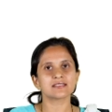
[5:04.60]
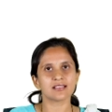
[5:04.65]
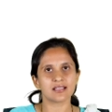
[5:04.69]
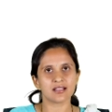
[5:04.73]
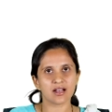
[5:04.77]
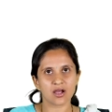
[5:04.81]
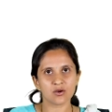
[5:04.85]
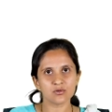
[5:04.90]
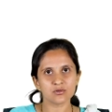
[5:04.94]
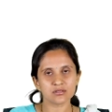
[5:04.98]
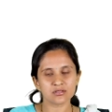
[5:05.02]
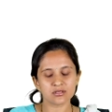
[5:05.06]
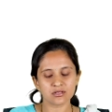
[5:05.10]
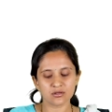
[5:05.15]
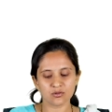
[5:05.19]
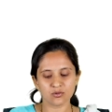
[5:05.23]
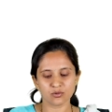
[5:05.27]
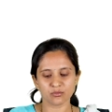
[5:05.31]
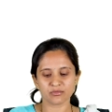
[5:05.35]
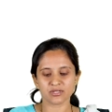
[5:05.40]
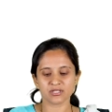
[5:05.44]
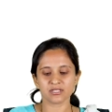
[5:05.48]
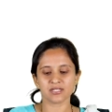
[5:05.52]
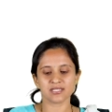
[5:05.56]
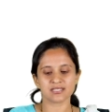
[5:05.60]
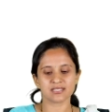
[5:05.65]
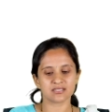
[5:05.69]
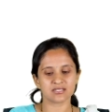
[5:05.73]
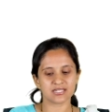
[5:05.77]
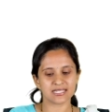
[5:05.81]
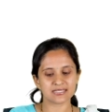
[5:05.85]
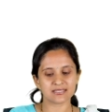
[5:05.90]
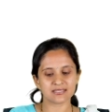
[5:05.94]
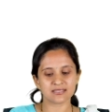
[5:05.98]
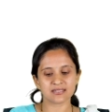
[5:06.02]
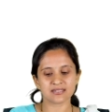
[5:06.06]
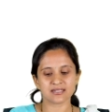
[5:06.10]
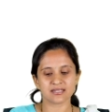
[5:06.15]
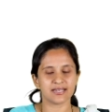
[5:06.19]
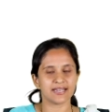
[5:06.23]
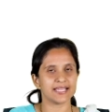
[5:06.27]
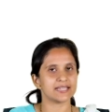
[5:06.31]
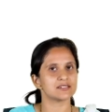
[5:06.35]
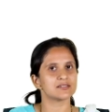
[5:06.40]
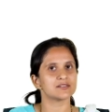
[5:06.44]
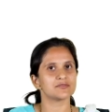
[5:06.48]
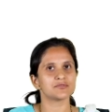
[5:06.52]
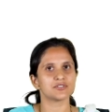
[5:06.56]
surrounds the lumen is just the
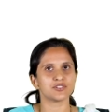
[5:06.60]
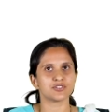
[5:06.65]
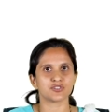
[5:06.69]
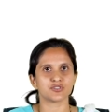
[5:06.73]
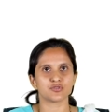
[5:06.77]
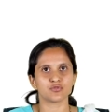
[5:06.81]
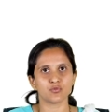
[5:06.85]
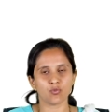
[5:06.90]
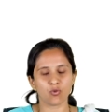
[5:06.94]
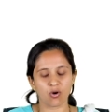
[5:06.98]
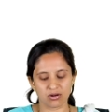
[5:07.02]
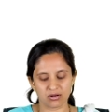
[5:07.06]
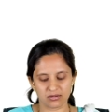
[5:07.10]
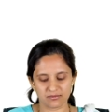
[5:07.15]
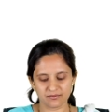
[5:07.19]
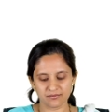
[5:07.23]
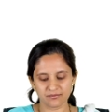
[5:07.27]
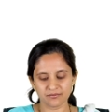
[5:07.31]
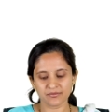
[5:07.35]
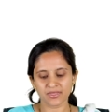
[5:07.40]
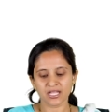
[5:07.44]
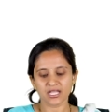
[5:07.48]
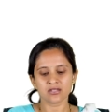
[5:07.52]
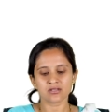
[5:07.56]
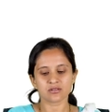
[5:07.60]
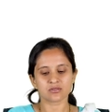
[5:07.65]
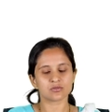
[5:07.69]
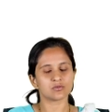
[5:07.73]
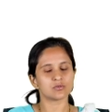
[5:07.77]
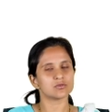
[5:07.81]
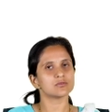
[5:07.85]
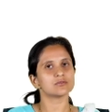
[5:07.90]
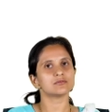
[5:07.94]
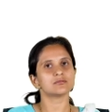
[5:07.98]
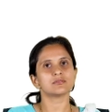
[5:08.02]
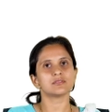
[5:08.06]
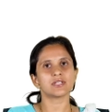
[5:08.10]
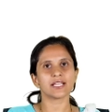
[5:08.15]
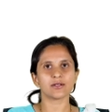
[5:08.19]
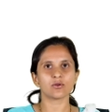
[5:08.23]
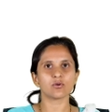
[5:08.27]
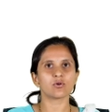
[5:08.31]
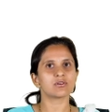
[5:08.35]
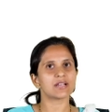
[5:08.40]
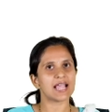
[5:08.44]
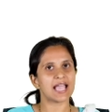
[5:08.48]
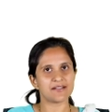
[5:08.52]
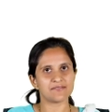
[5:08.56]
connective tissue wall. So, they
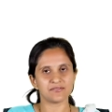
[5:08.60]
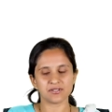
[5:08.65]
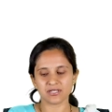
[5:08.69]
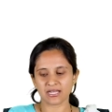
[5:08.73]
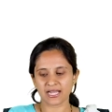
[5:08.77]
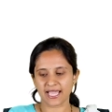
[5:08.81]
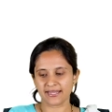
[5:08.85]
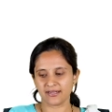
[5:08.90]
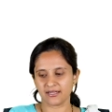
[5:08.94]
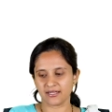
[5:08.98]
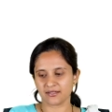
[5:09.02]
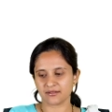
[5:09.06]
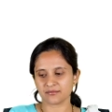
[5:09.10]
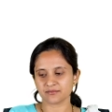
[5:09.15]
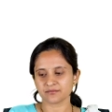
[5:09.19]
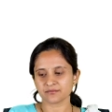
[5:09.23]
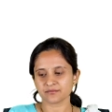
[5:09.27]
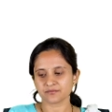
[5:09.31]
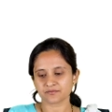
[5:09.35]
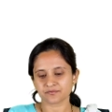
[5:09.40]
don't have a lining.